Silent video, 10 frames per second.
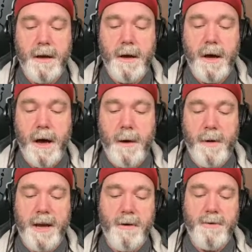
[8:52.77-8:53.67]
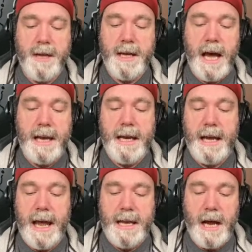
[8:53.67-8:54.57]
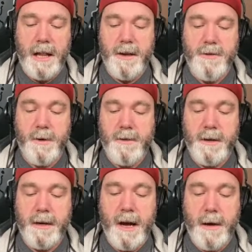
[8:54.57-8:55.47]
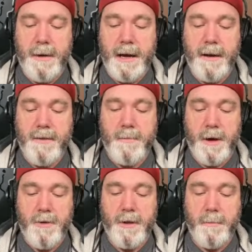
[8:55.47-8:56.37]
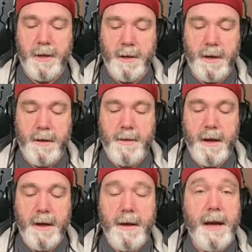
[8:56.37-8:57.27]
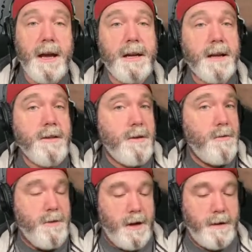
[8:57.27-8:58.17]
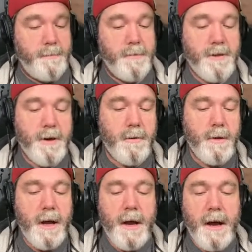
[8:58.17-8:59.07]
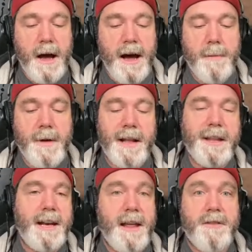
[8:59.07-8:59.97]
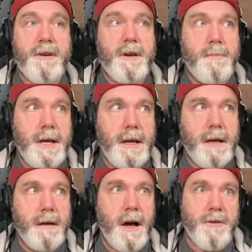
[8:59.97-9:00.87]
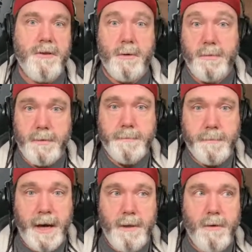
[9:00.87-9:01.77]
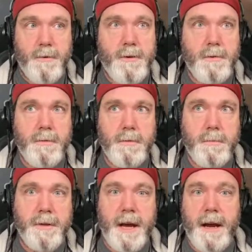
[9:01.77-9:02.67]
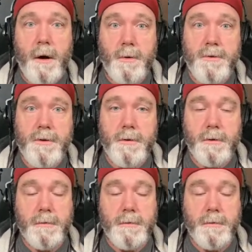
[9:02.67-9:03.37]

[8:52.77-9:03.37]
by using cunning and knowledge rather than combat and special abilities. And it continues on. So a lot of that's going to be assumed by those who play old school